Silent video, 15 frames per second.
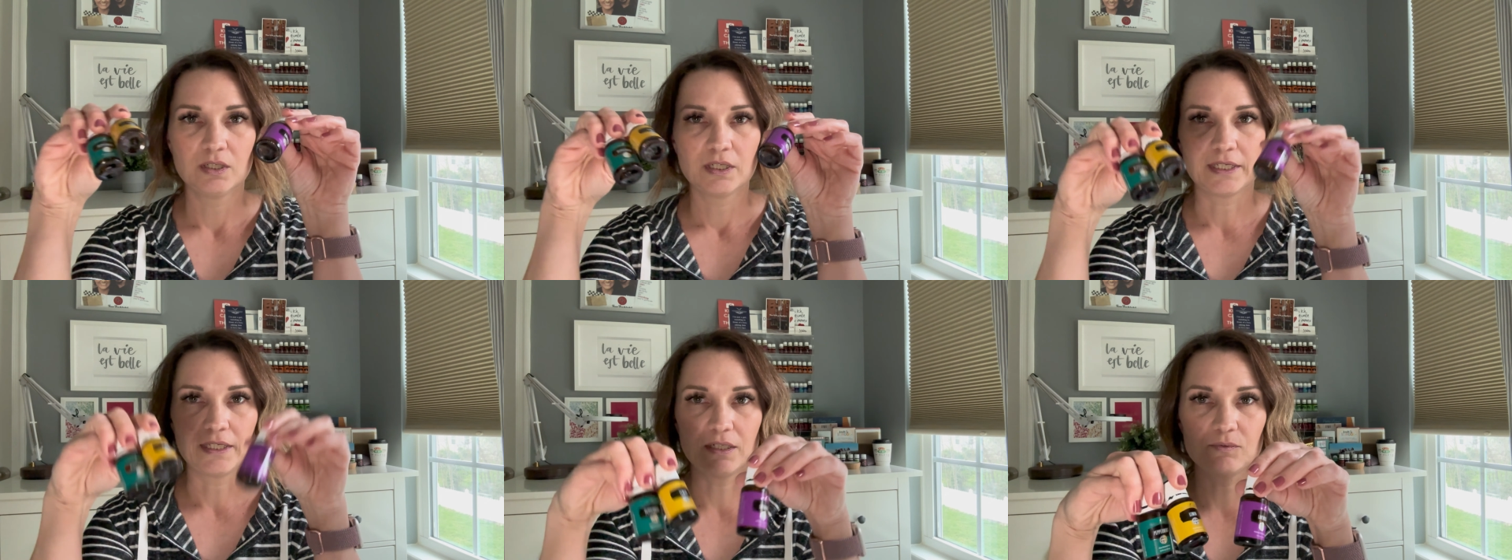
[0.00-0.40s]

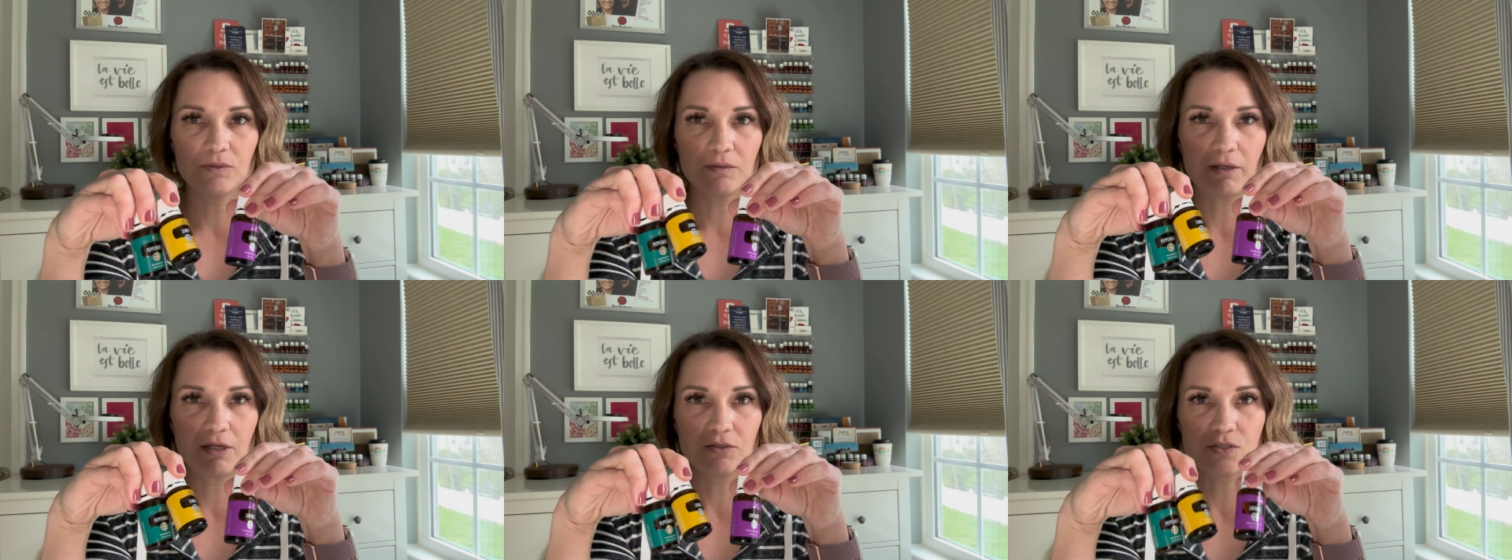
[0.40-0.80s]
equal
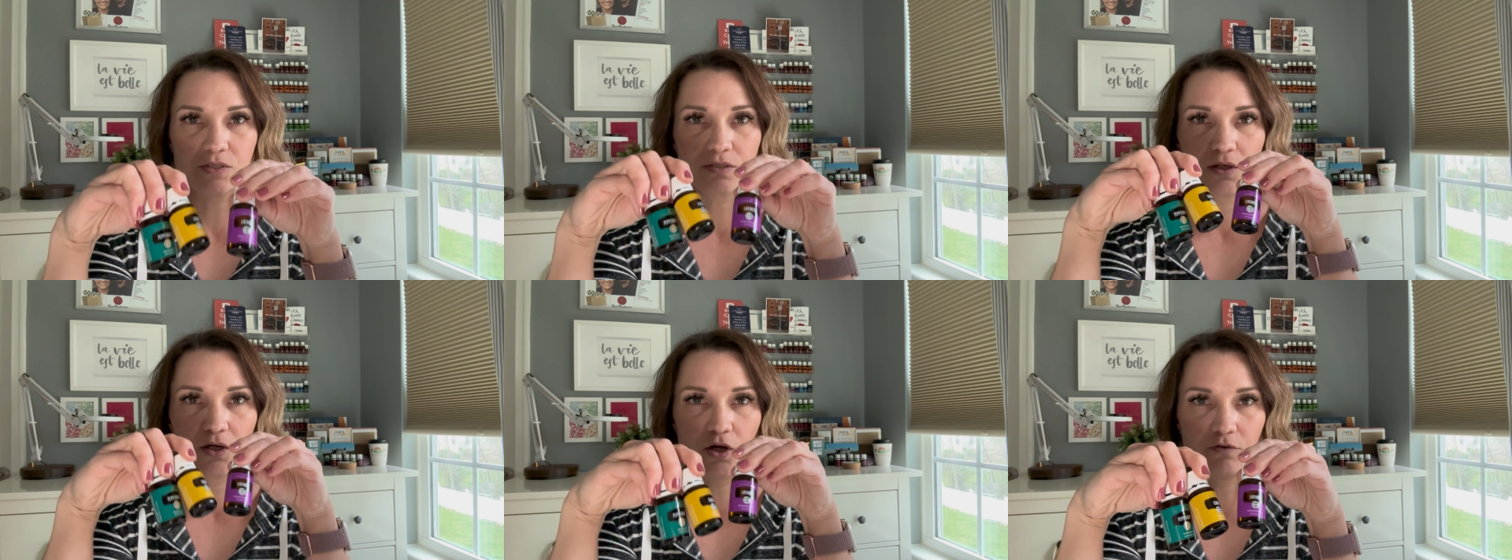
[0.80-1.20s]

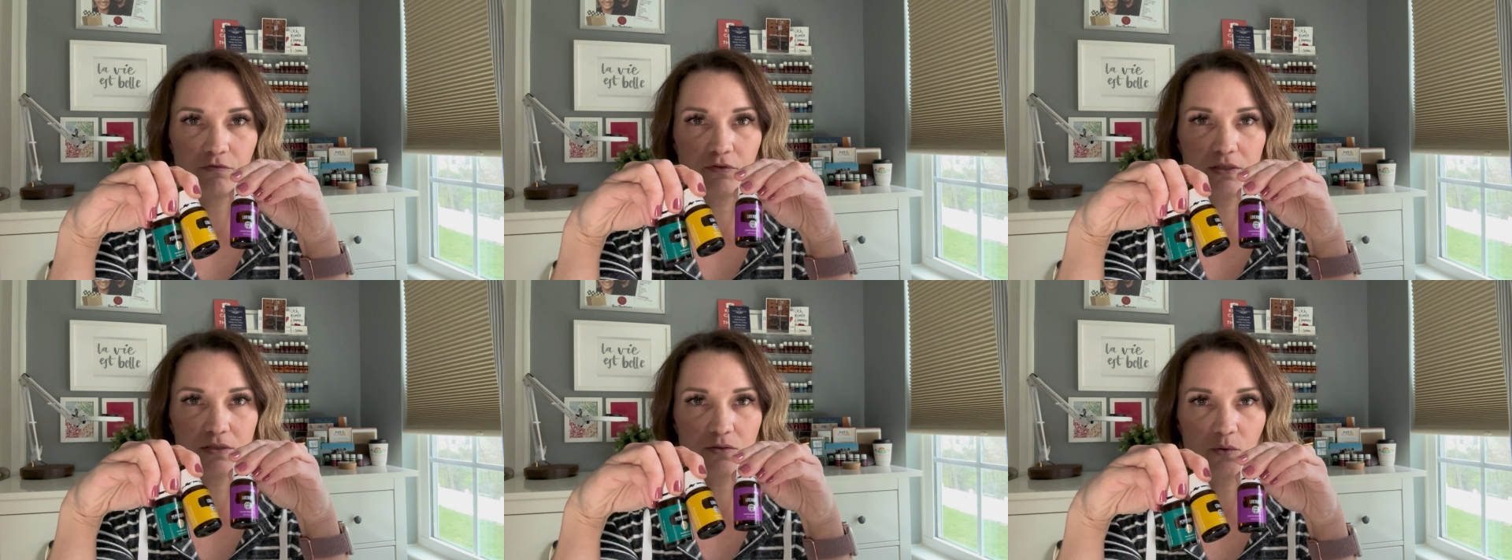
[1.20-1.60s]
amounts of
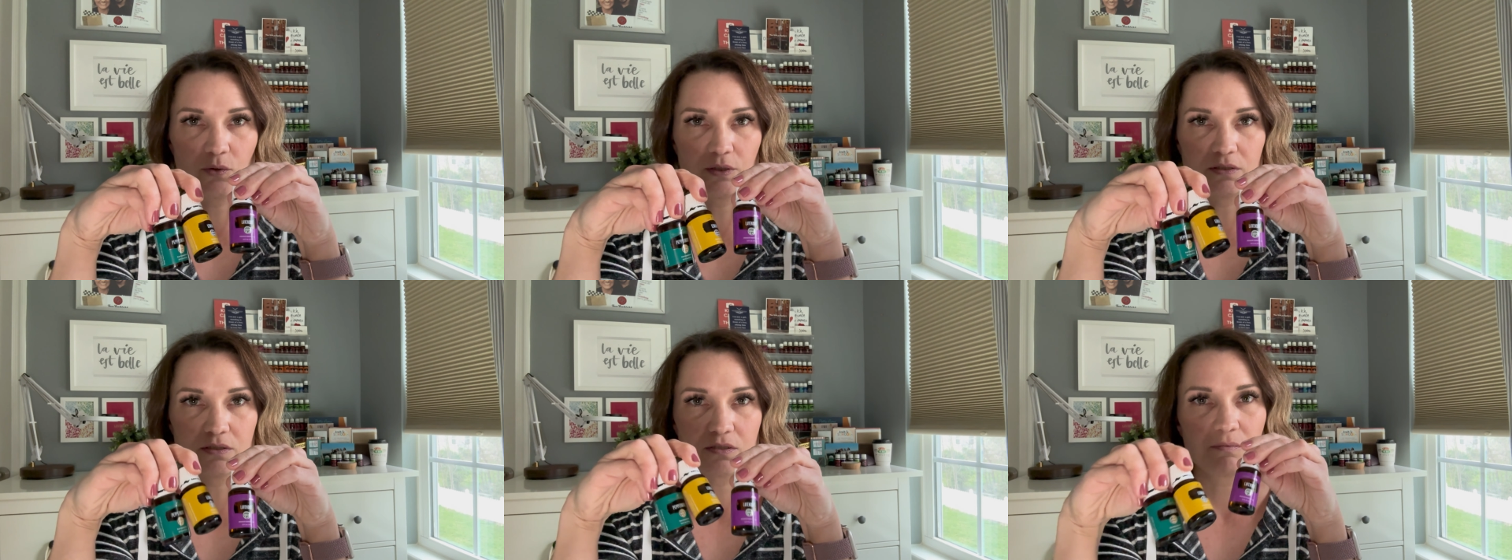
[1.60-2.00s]
these
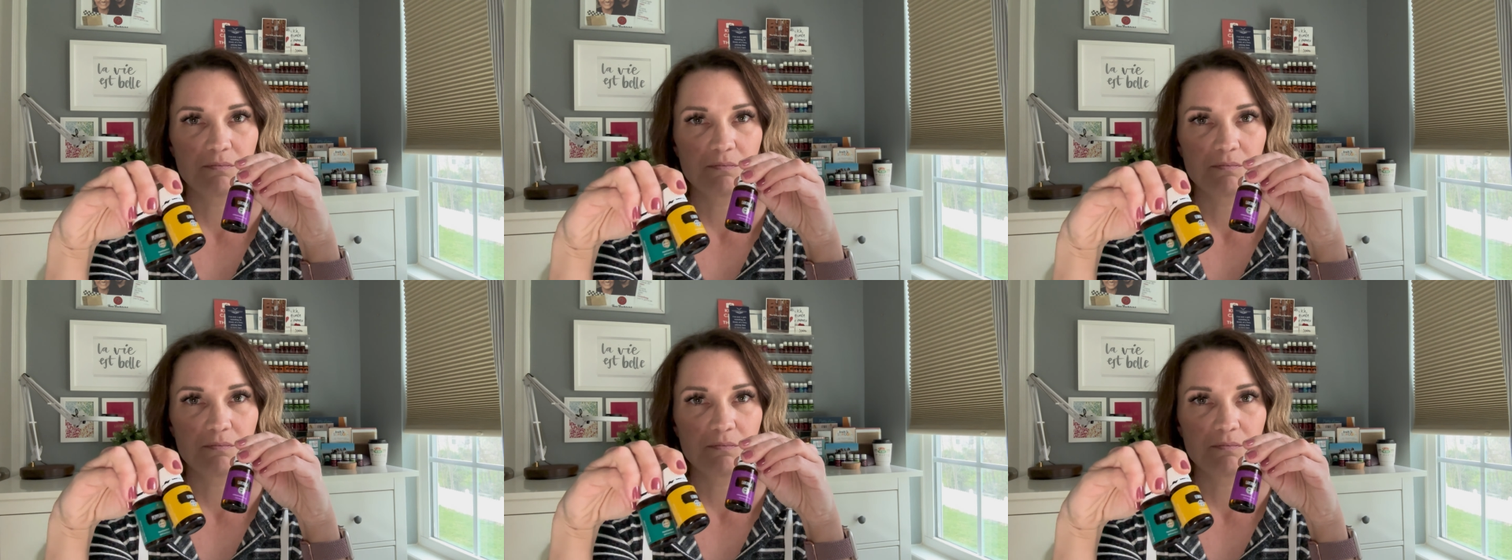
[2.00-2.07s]
oils,